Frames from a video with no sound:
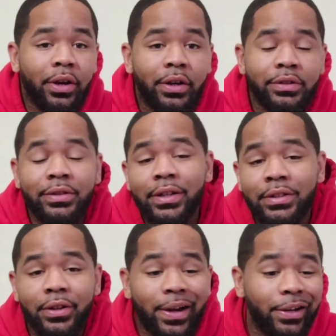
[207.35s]
to discuss
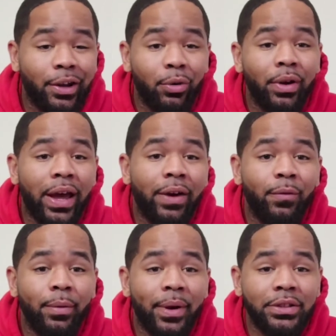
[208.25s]
here, I don't have
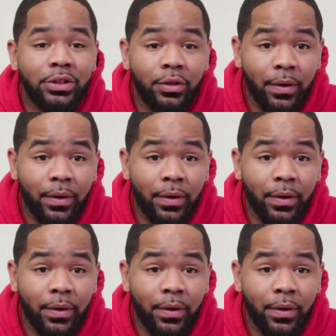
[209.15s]
one myself.